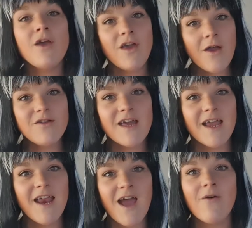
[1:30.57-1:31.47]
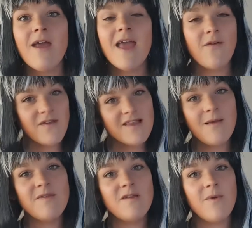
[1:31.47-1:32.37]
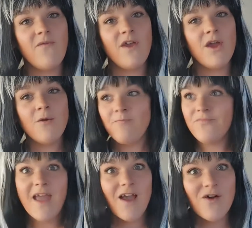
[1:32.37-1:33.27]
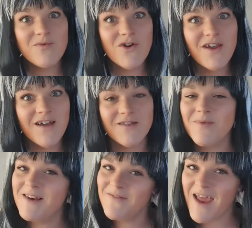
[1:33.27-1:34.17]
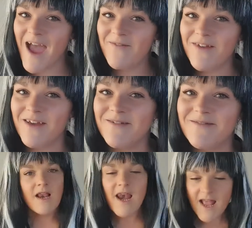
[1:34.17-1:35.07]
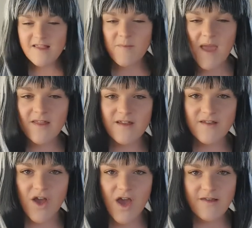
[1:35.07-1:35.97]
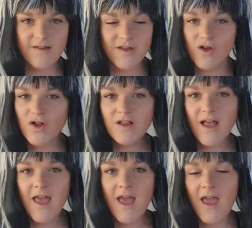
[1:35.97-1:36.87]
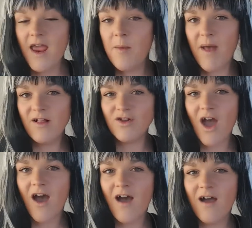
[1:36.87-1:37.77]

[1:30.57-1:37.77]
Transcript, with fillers: Go check it out. If it seems to be for you, then come join us. We'd love to have you. Let's make this cursed skull in a bell jar.